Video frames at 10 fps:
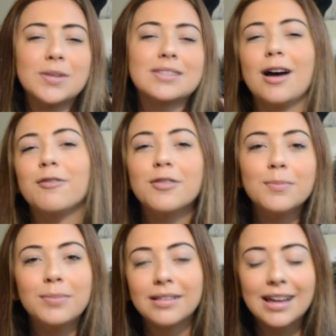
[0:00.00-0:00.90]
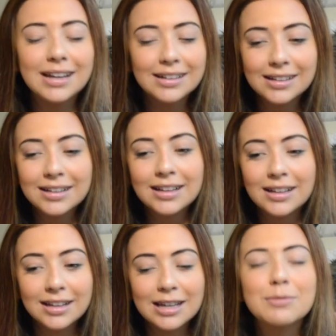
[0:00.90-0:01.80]
stuff. But like
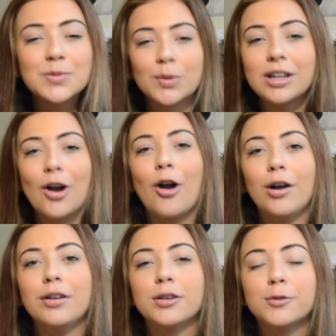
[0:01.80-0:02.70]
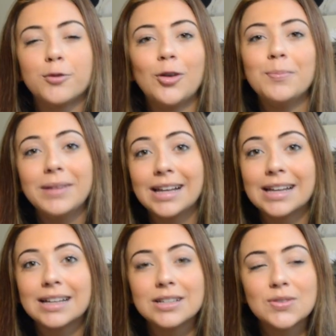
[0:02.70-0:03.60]
it was really hard for
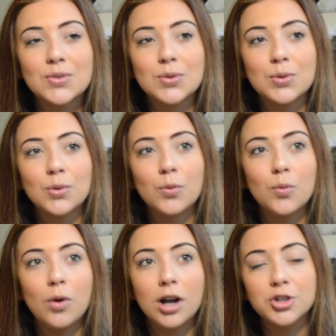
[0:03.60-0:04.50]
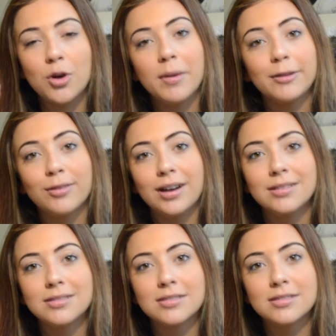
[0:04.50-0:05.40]
me to watch all my
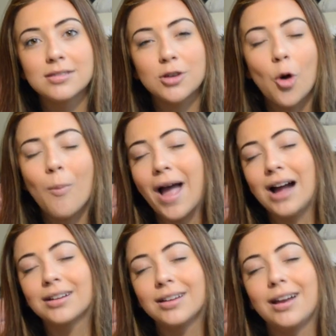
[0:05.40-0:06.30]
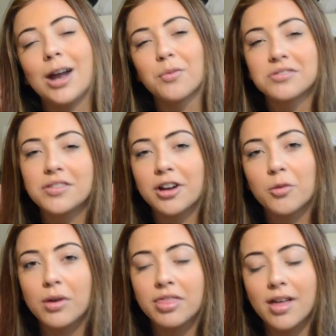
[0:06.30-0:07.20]
friends go back and I wasn't there
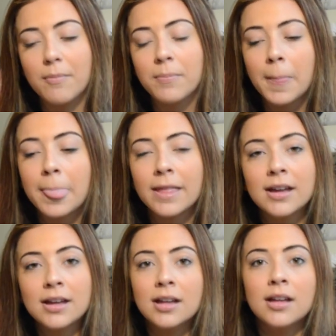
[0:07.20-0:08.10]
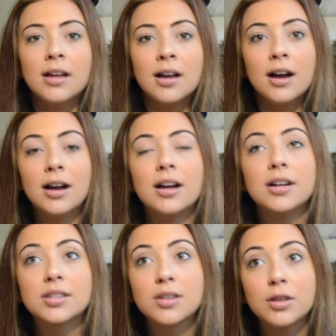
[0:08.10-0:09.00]
with them.
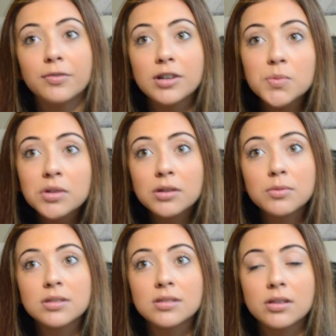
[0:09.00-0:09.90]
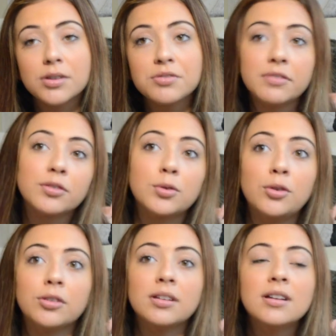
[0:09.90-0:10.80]
So the first week was a little
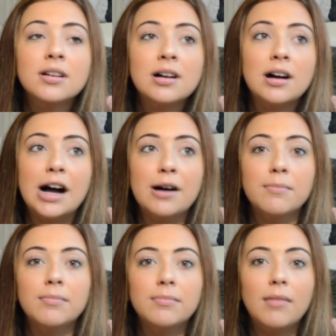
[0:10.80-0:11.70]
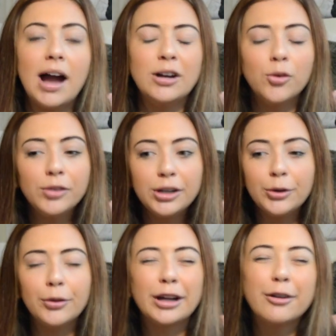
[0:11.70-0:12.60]
difficult. I only
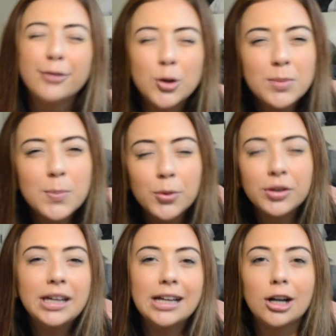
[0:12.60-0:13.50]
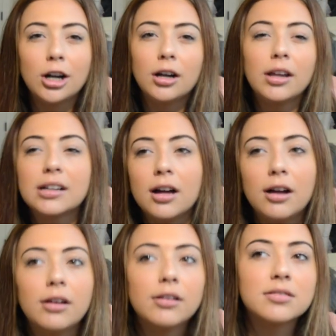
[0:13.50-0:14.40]
knew like a few people here, like
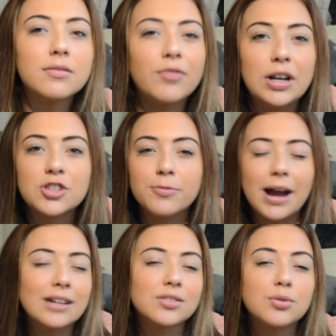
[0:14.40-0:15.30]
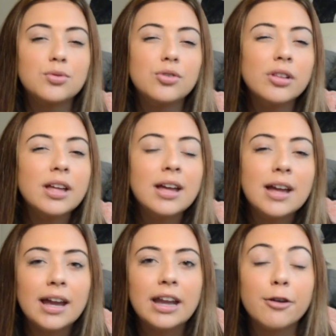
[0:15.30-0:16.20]
some friends from high school
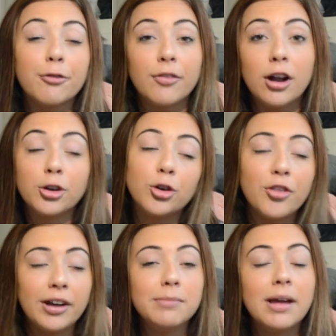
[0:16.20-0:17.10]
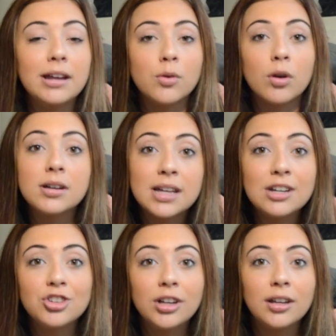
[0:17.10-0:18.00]
and a girl that I met in
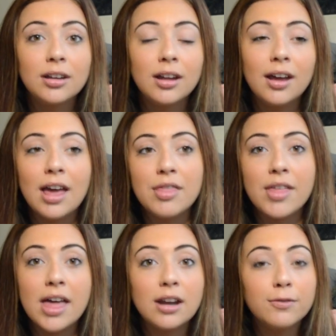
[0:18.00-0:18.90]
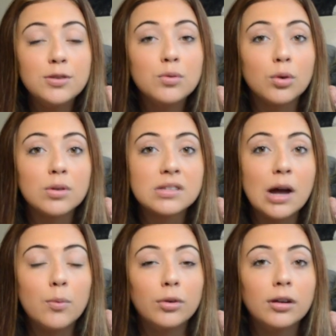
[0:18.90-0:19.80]
orientation, and then a few girls
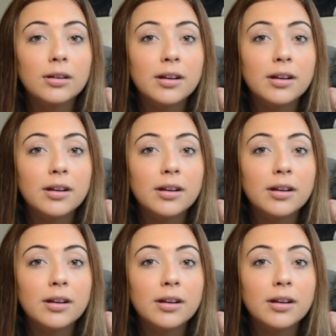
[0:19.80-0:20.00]
that were